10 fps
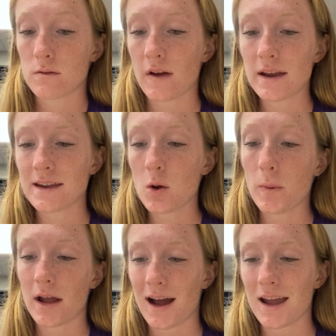Find out
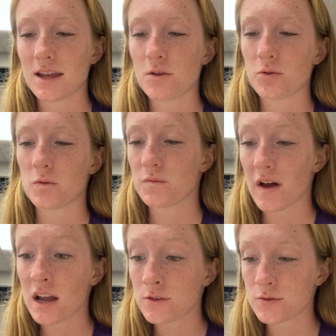by hiking through
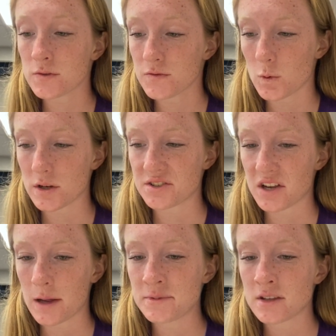5 different forest
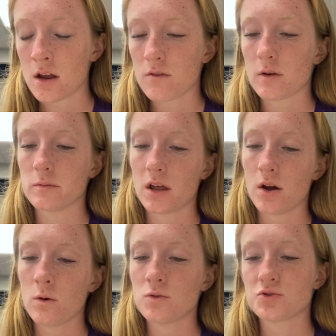types, from
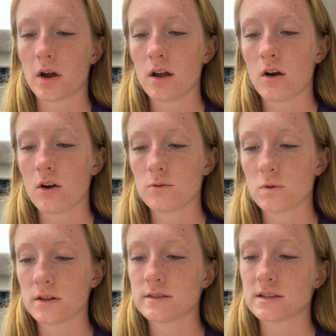low, dry
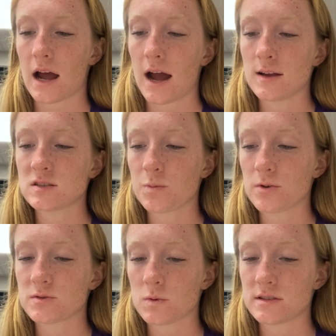hardwoods to high
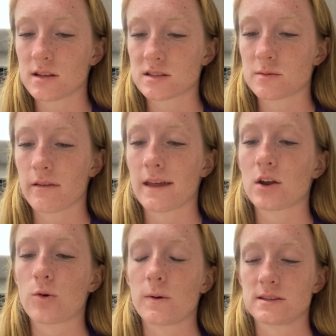spruce woods that smell
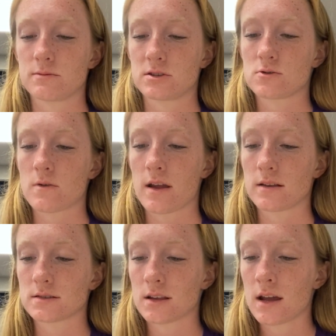like Christmas
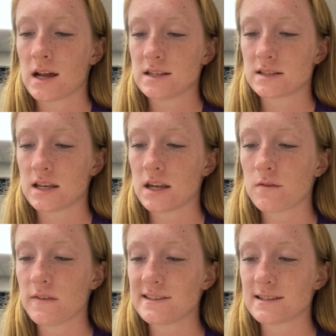trees.
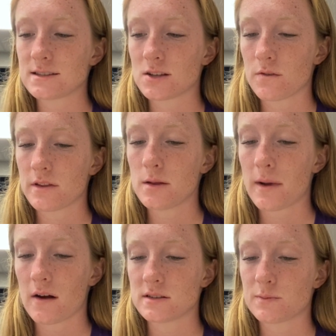Scenic vistas over the
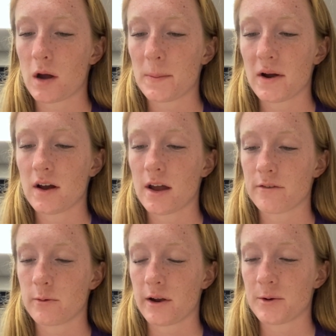mountains pop out
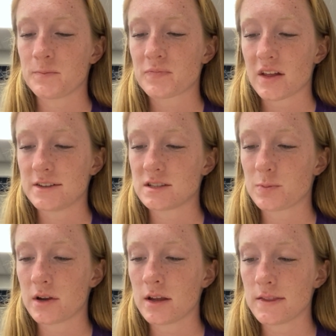everywhere. In
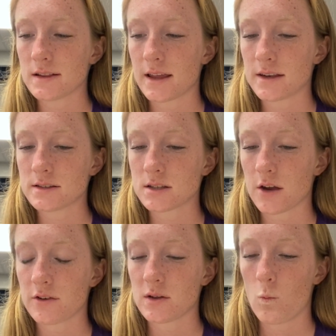spring, the land is
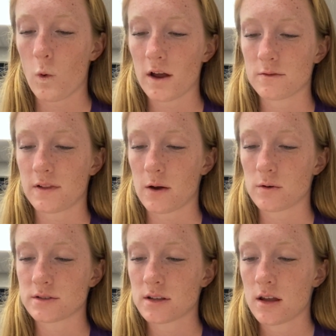covered in
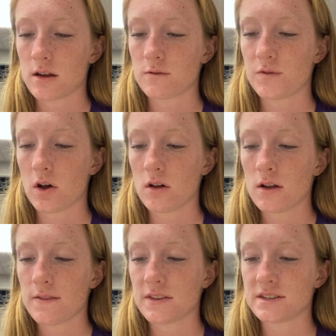wildflowers. In
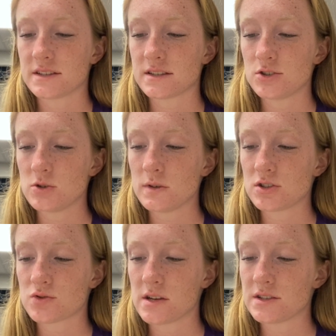fall, the
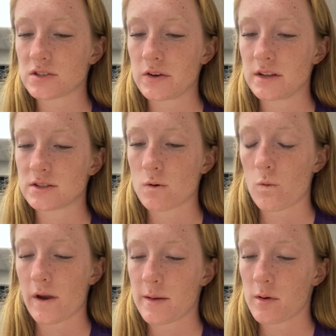deciduous trees turn into a
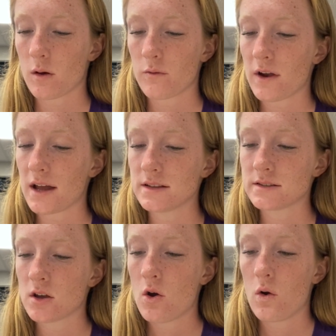rainbow of
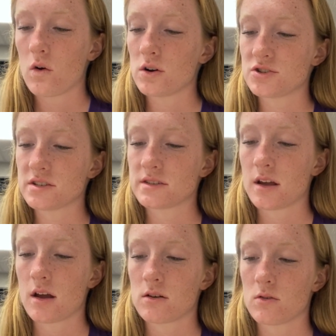reds, oranges,
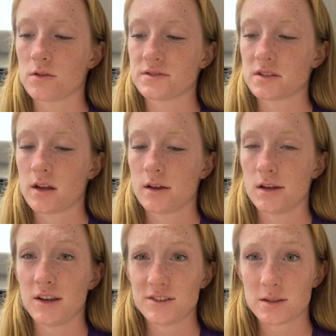and golds.
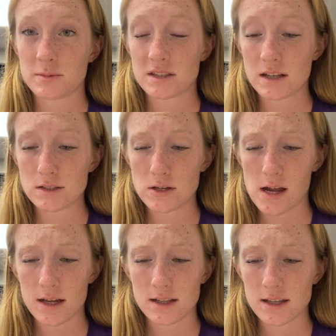Hear some sticks
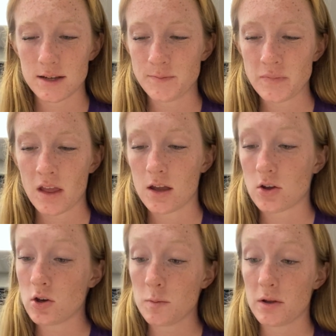crackling?
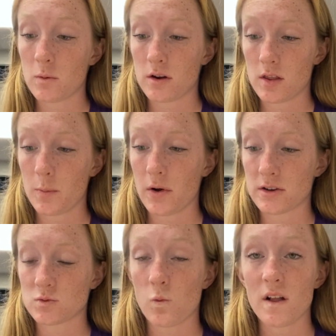It could be one of the
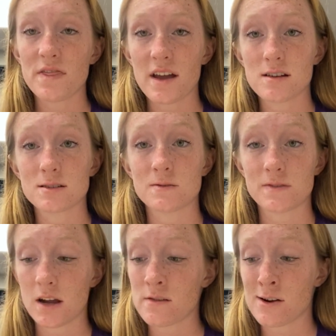park's
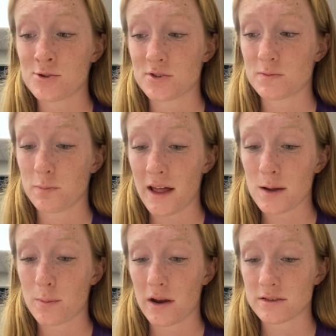1,500
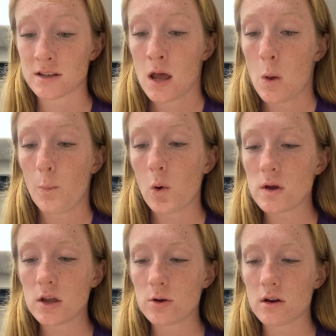black bears
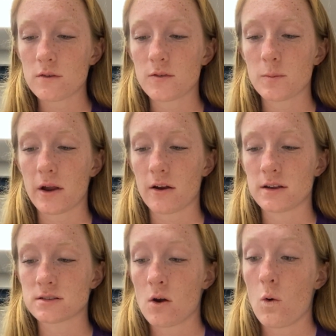poking around for
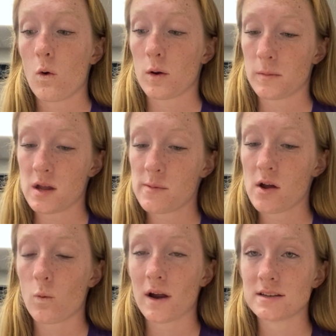berries, or maybe
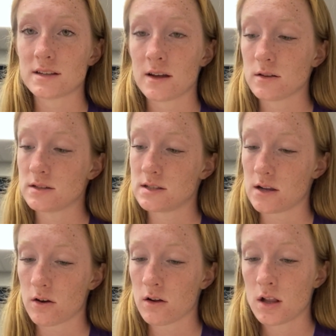a white-tailed
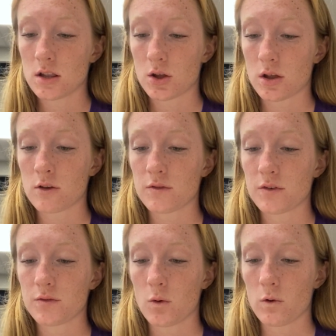deer looking for
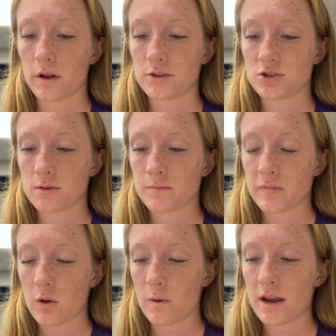forage.
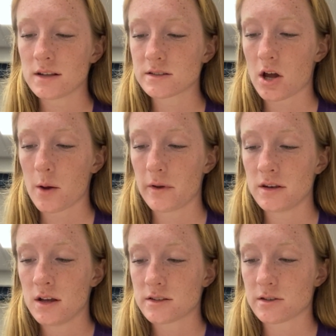Rain is
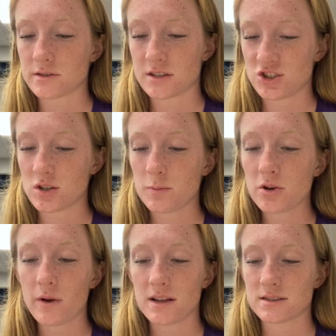common, so cinch up
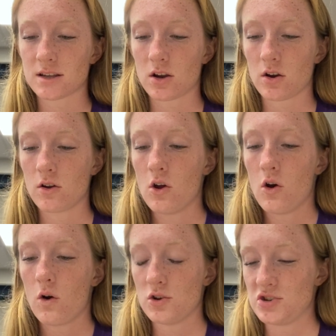your rain slicker,
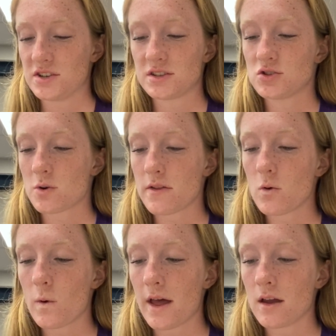or just enjoy
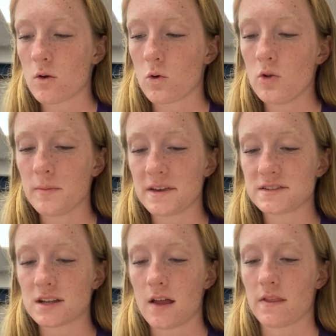the wet, cool
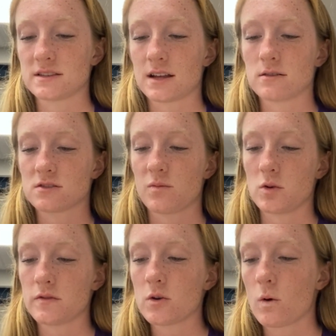mist and the sounds of
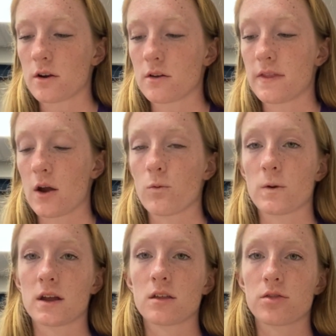moving water that
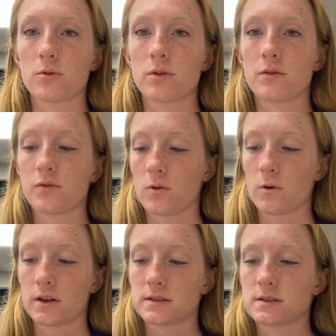ring through the
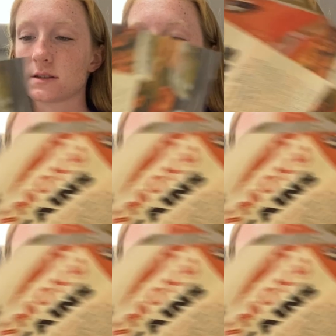forest.